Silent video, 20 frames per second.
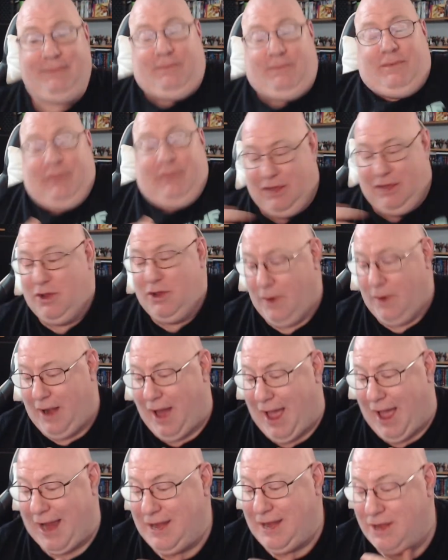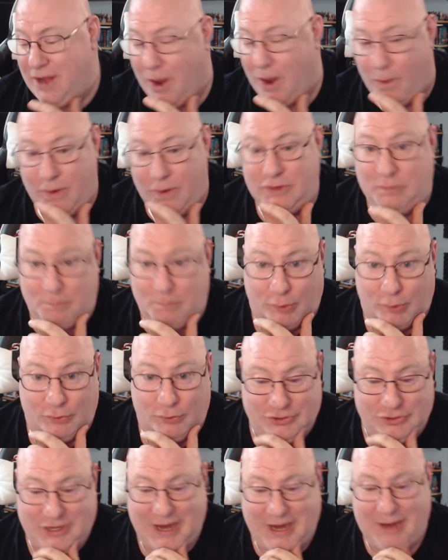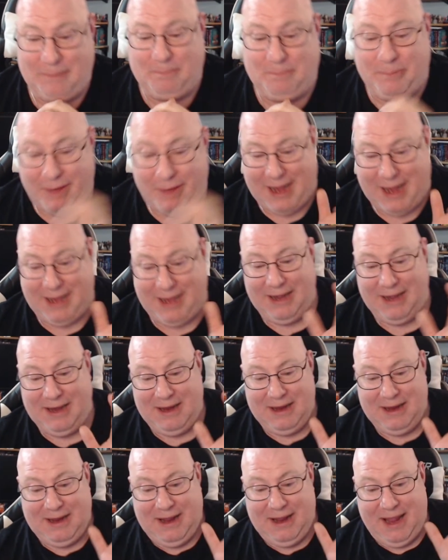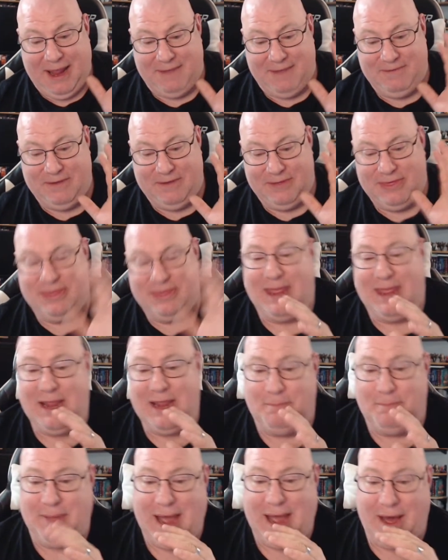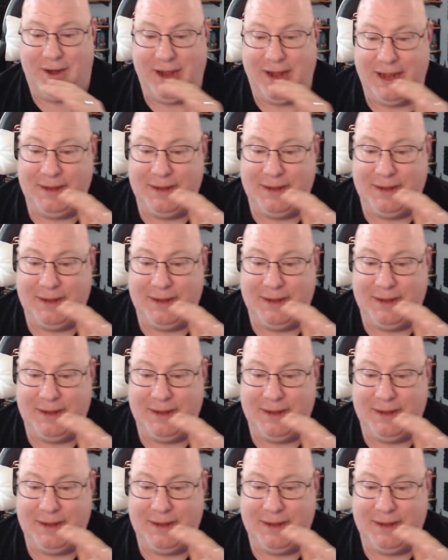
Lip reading: you and I know it's bullshit, but if you think about it,